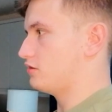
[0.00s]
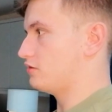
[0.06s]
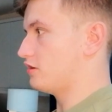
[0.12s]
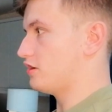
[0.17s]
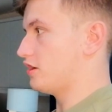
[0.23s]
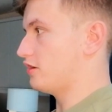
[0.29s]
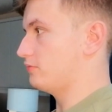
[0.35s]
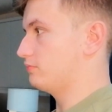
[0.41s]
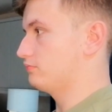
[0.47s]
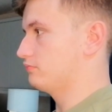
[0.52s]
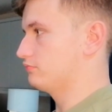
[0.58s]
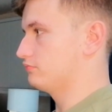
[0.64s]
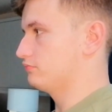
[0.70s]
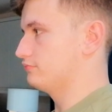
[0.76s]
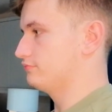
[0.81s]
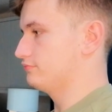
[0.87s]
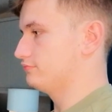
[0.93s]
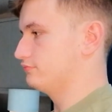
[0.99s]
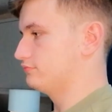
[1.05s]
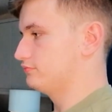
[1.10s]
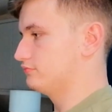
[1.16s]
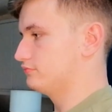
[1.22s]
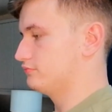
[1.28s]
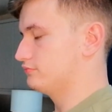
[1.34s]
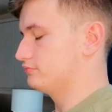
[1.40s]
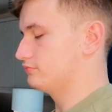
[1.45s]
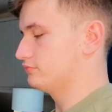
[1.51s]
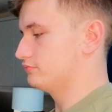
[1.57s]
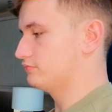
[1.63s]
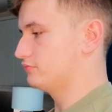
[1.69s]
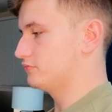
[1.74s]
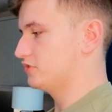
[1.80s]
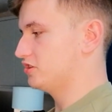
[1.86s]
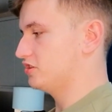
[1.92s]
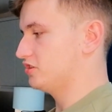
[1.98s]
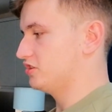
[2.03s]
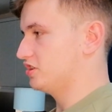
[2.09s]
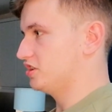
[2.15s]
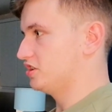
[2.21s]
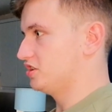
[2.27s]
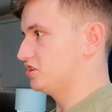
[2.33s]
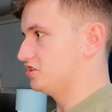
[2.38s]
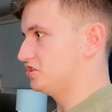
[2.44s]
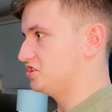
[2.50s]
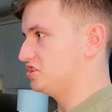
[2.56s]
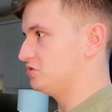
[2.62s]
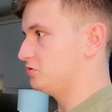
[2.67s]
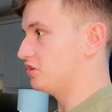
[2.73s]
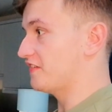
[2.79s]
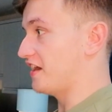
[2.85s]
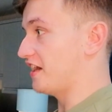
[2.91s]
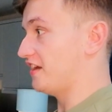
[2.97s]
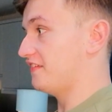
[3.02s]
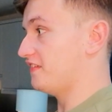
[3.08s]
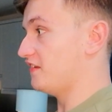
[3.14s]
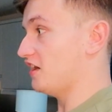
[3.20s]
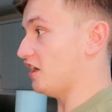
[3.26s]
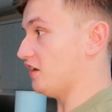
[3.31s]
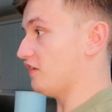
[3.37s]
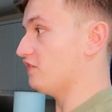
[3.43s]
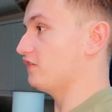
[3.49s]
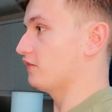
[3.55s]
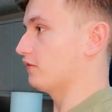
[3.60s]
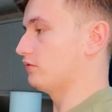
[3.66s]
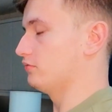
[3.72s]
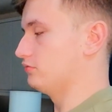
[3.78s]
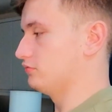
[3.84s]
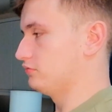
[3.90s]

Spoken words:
Okay. Do you want to take a seat?